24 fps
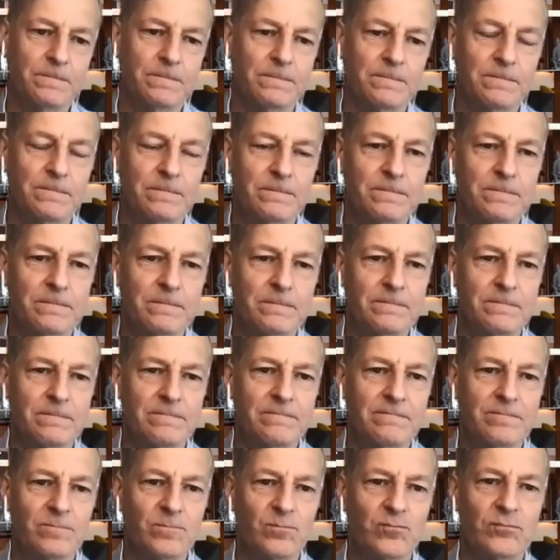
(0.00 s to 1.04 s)

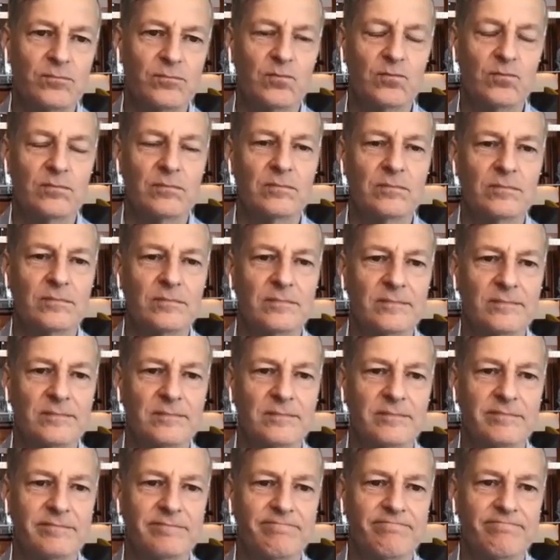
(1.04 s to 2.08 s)

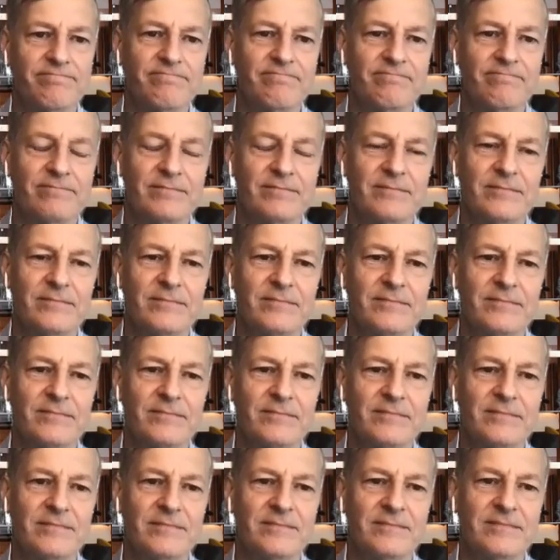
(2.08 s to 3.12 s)

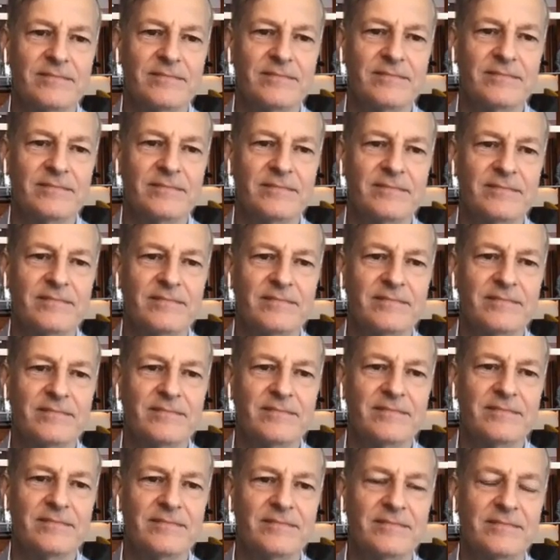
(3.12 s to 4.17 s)

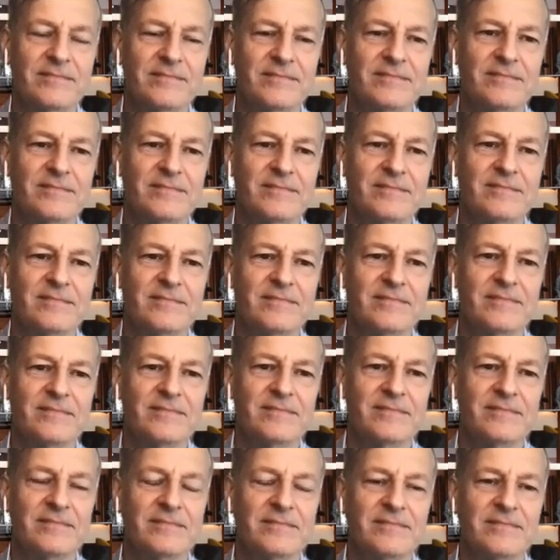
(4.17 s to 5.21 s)

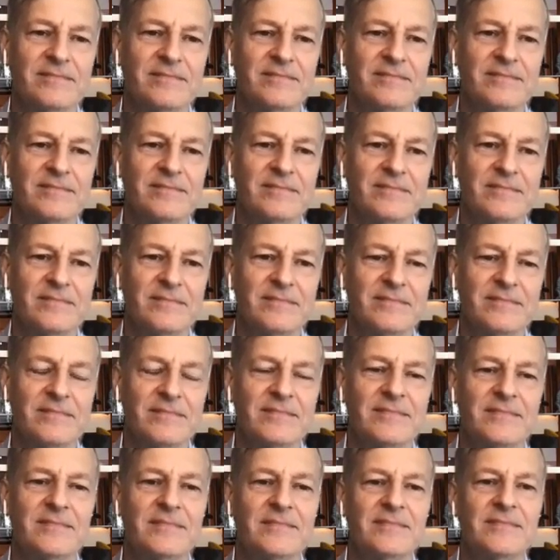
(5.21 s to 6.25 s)

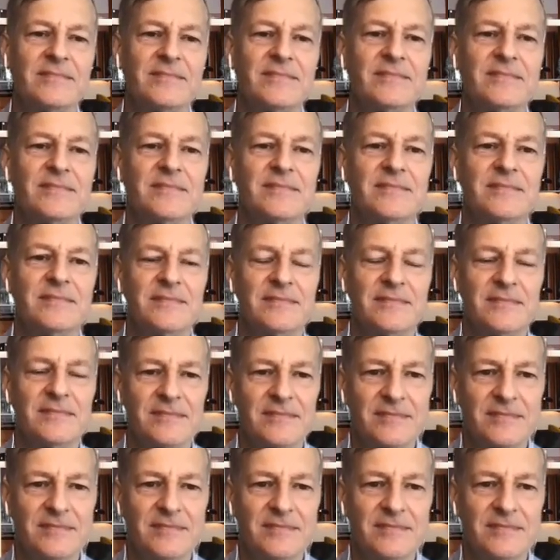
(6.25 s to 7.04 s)
[no speech]